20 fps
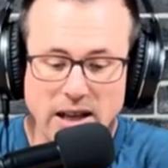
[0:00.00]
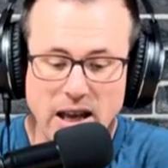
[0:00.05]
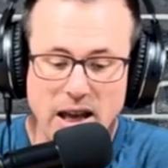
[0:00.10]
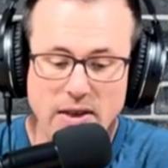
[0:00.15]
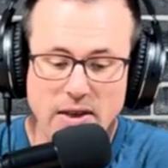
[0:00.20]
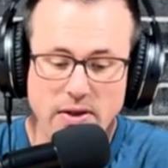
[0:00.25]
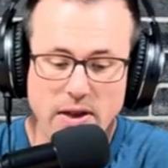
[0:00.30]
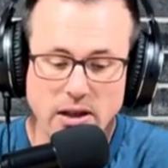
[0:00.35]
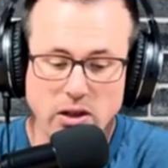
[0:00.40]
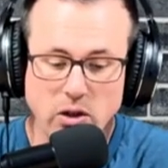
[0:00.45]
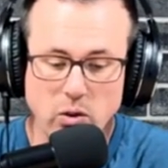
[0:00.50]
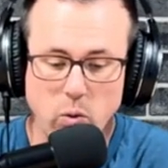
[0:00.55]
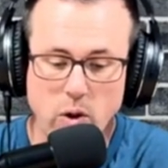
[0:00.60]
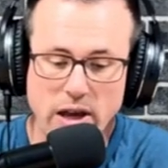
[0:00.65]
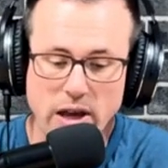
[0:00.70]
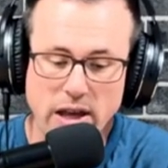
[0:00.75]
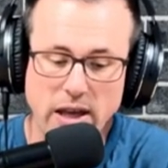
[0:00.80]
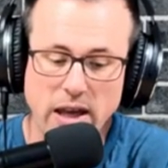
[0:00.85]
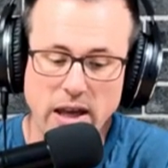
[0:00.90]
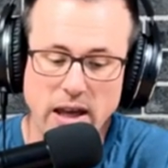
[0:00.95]
And this
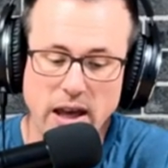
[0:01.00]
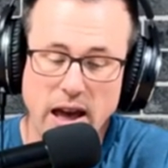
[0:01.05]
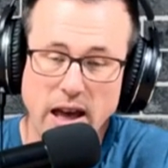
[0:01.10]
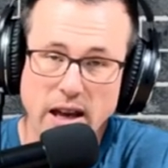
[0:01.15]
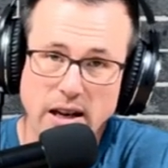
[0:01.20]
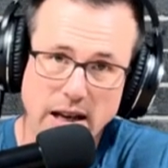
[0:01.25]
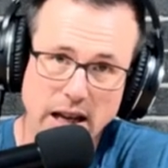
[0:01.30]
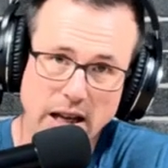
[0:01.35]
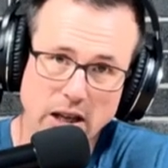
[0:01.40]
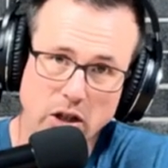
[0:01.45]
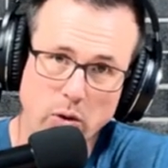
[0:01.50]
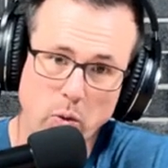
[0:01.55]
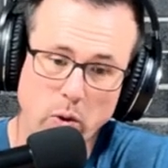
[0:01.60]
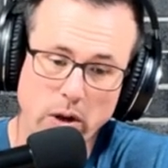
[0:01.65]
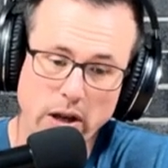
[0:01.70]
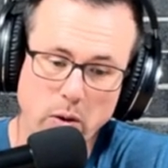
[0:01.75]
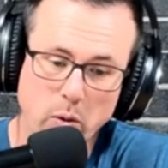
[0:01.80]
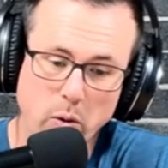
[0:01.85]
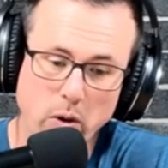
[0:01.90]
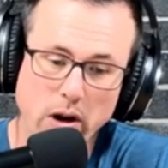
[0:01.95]
week and next
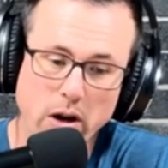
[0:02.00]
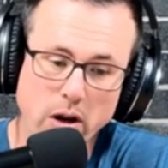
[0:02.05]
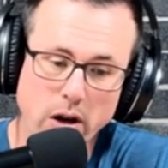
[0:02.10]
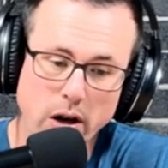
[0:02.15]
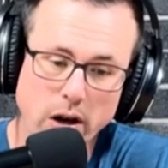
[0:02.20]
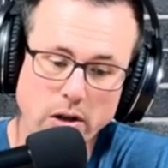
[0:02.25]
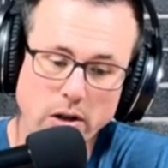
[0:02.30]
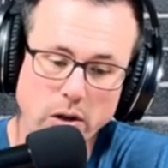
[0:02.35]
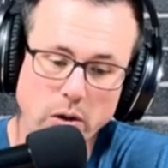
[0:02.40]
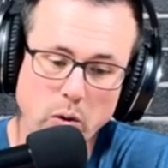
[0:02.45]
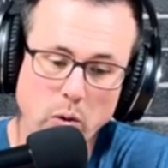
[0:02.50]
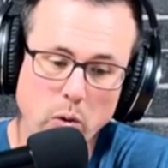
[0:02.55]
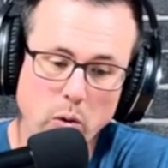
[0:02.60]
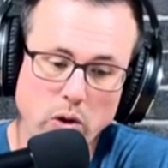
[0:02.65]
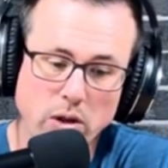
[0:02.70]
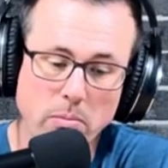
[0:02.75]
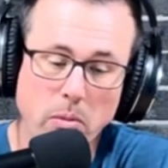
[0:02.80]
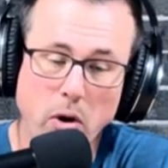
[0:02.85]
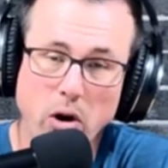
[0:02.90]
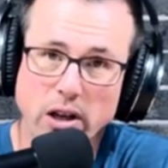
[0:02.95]
week, we are going to do
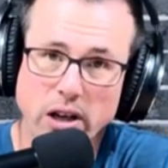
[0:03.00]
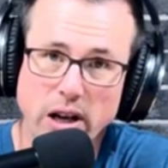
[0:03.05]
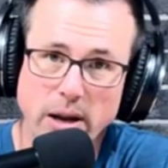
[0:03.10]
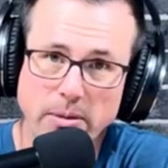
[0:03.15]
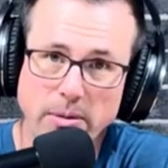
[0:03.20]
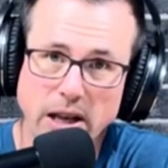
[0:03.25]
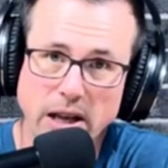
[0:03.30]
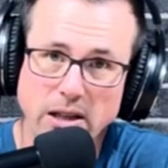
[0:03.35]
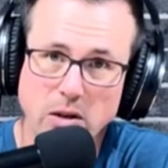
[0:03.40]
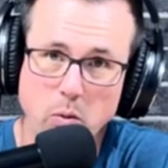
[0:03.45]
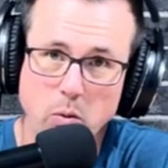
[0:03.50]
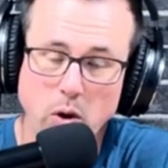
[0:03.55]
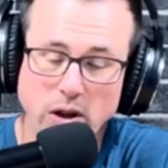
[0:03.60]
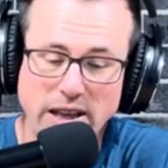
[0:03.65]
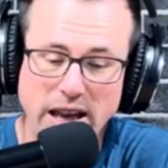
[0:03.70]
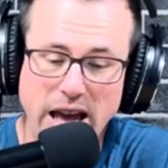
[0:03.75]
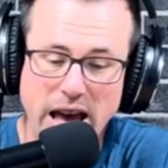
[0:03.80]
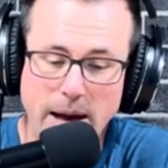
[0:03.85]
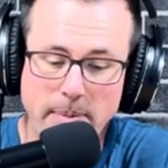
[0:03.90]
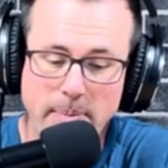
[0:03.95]
some market updates and
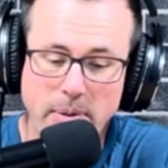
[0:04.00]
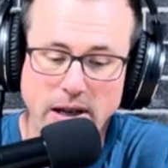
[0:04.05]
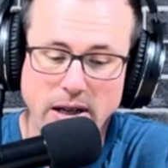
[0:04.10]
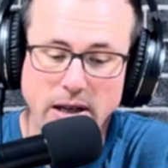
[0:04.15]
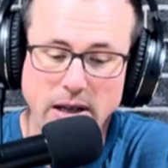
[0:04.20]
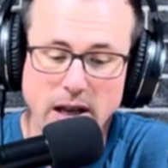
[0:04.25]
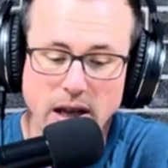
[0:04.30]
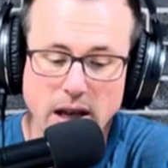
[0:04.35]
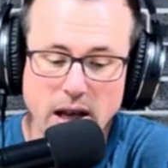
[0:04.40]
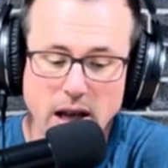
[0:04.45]
what's happening.